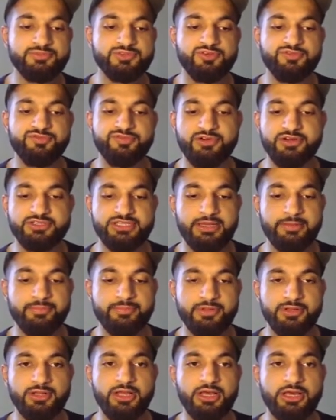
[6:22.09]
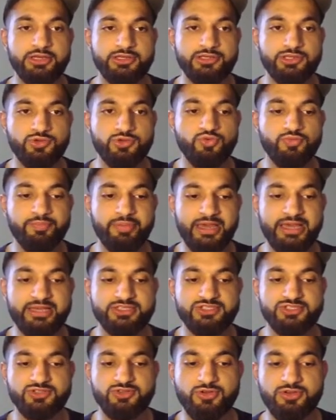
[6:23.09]
So, for example,
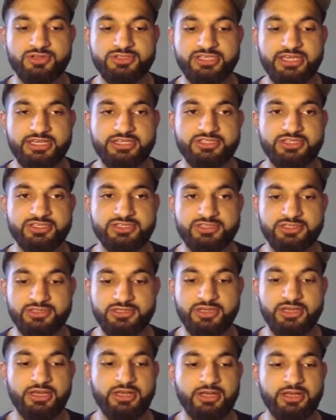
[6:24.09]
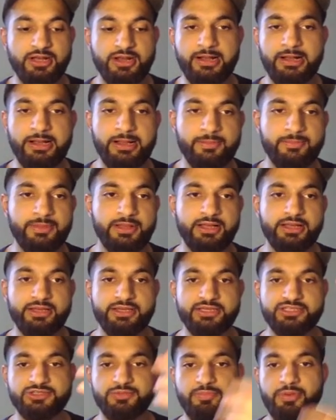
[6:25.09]
cutepets dot x is a um,
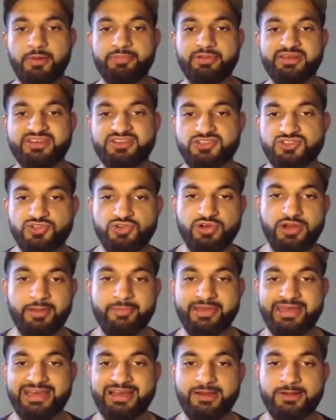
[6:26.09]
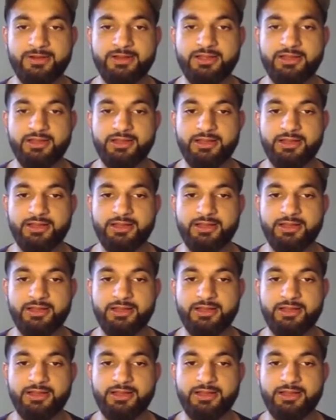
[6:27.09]
is a popular Instagram account,